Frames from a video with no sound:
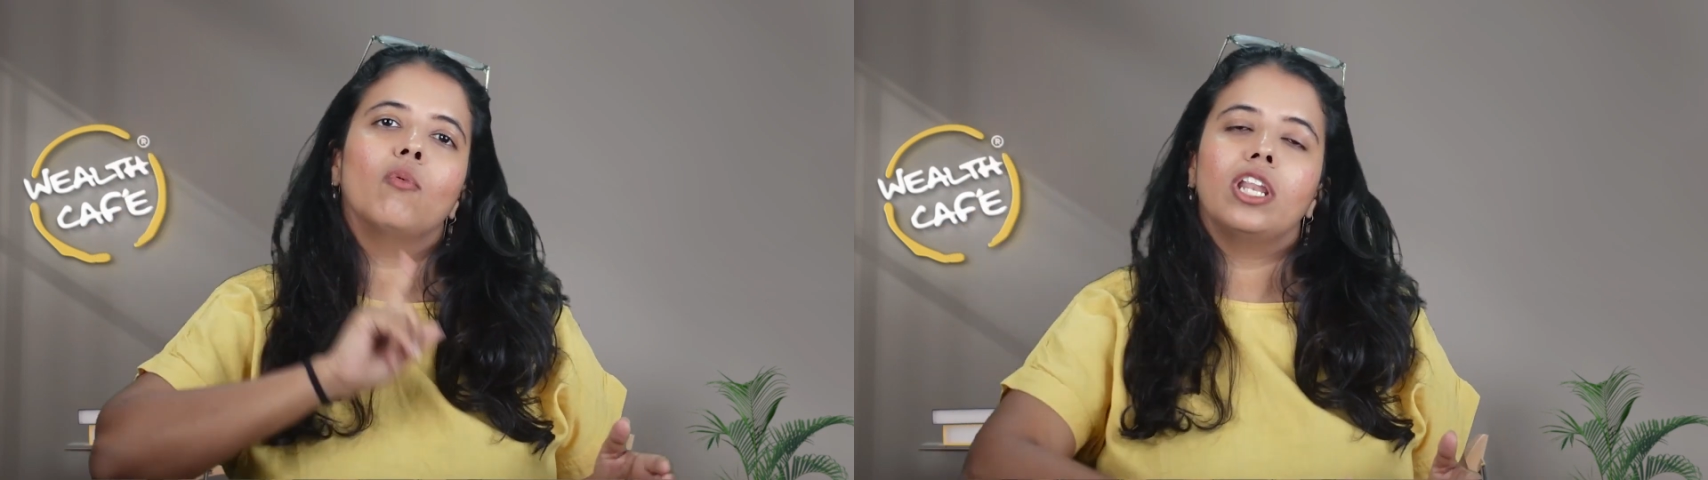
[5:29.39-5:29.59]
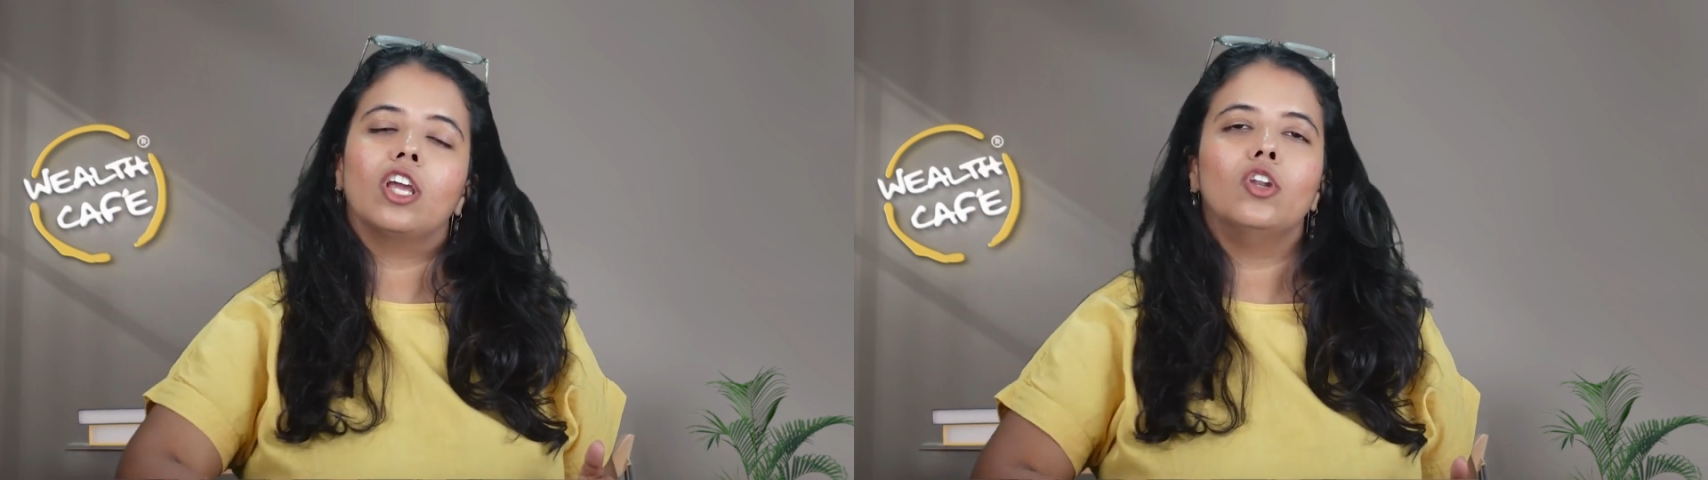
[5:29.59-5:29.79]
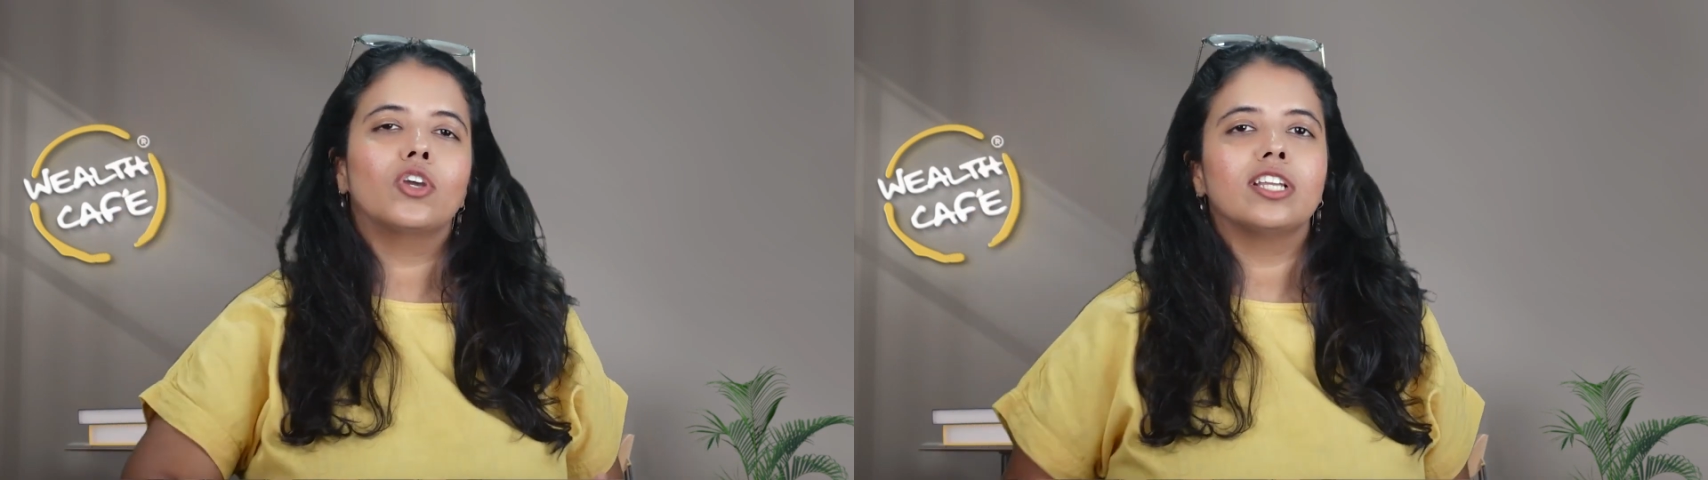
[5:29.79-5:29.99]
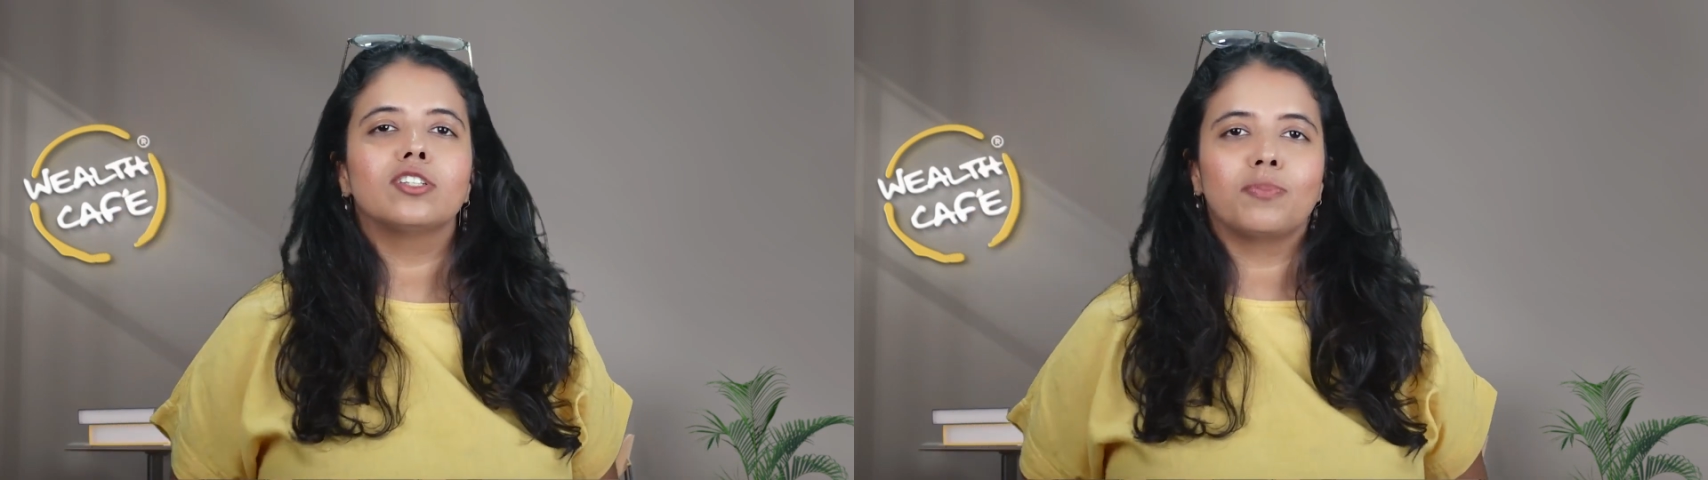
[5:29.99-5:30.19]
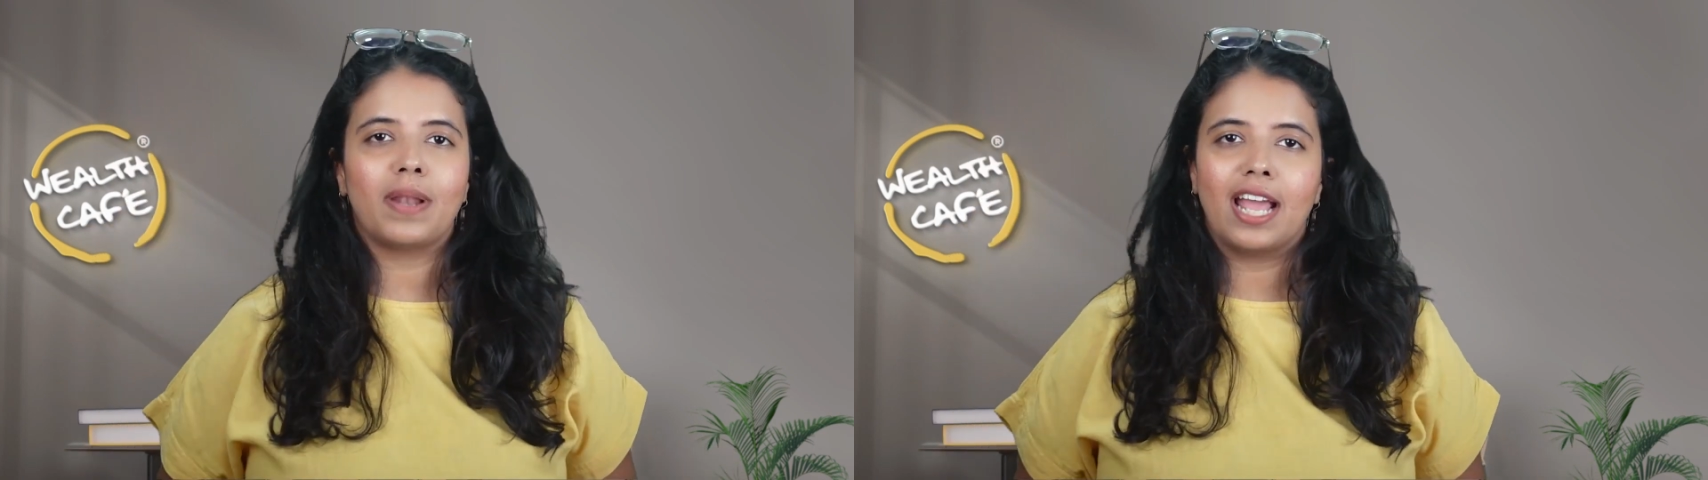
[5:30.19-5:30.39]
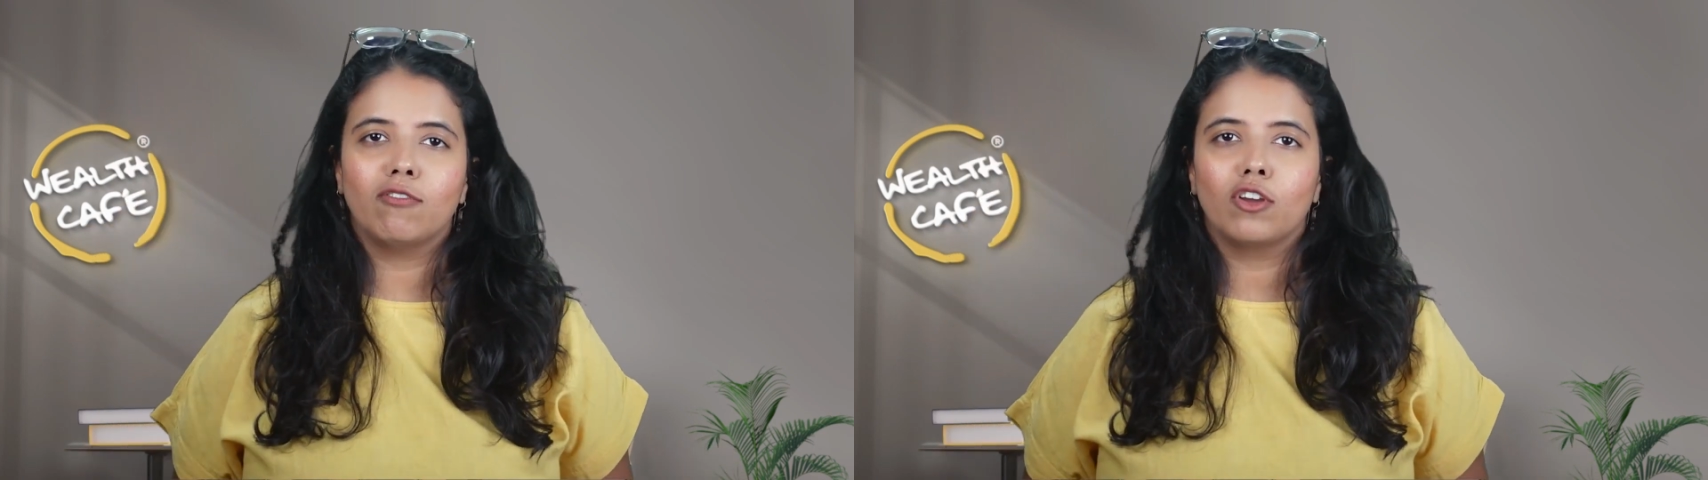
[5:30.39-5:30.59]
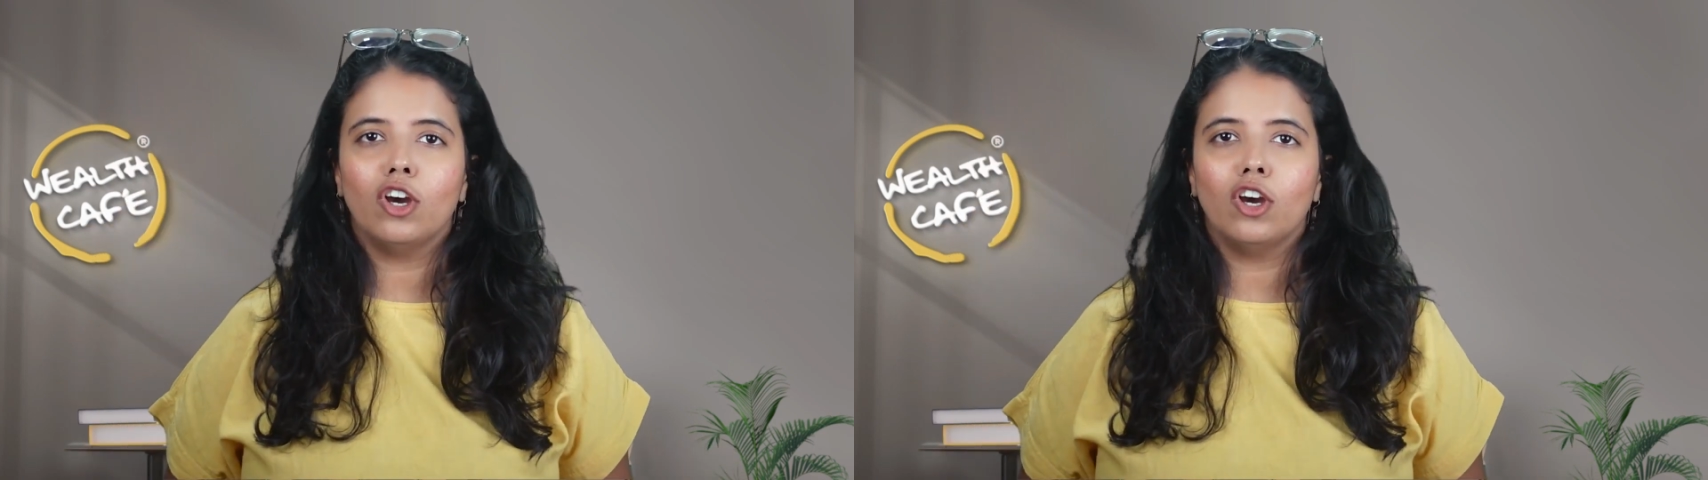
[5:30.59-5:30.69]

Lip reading: when you're looking to plan for